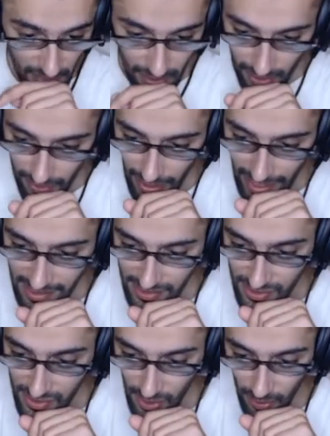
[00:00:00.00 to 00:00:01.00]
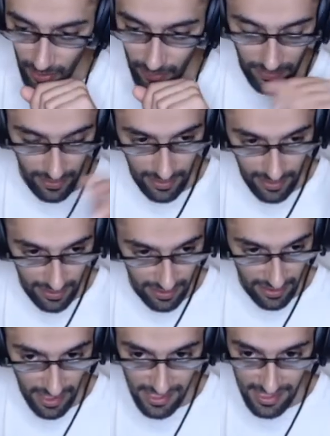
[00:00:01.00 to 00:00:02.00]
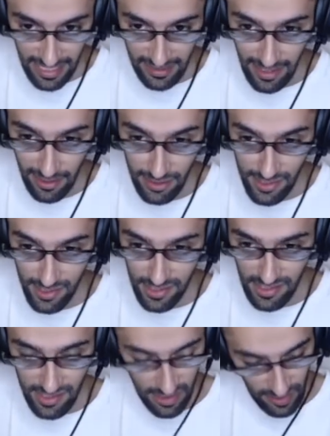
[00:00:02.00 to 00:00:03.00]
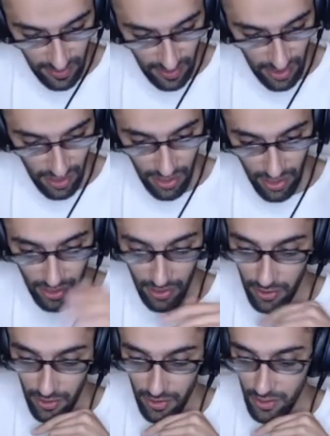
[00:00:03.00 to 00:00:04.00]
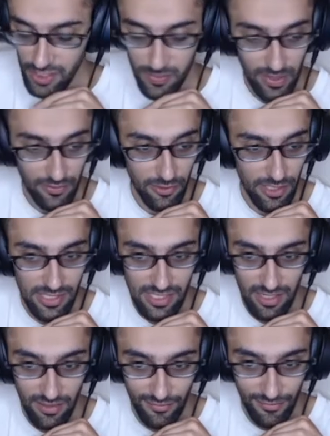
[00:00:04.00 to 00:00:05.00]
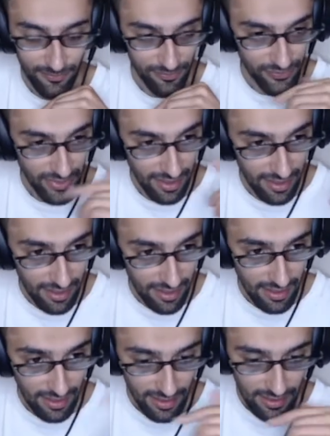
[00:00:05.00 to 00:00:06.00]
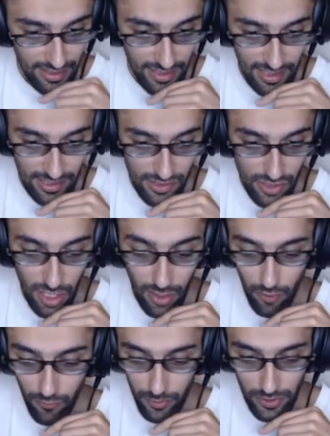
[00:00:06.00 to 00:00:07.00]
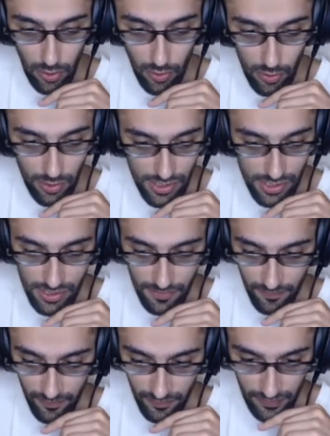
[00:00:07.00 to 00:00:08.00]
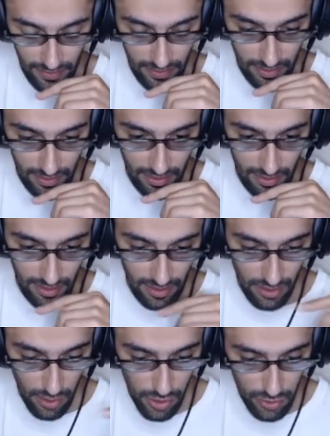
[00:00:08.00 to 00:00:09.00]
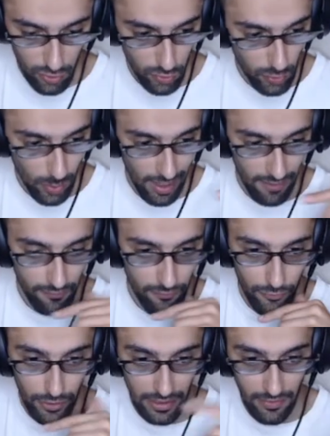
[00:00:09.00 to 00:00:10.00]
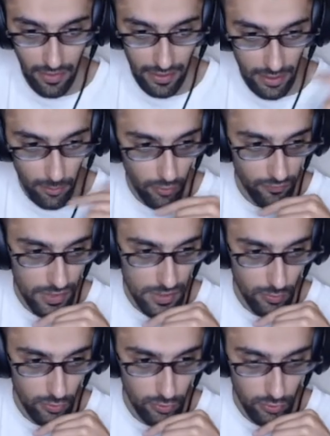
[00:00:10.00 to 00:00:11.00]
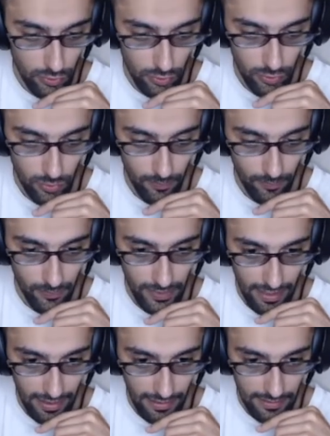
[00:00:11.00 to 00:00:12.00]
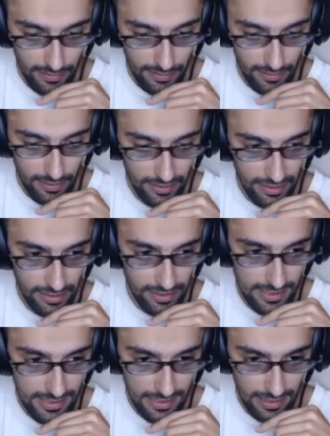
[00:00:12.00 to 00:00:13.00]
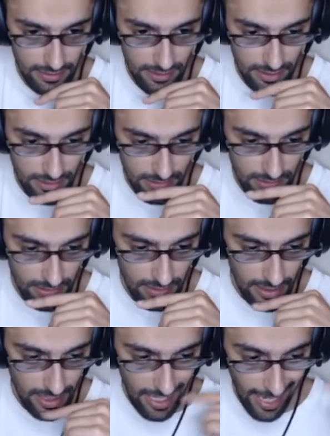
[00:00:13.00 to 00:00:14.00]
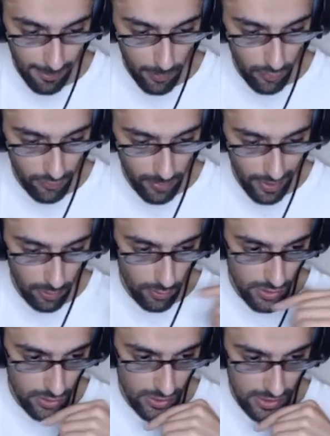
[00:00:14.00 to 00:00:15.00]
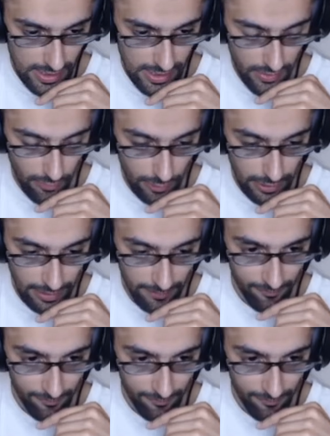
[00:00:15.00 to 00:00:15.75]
Alright, so here's the analysis. Speak for yourself. Start off with the horse to f3, then he moved this pawn to e6. I moved my horse to c3.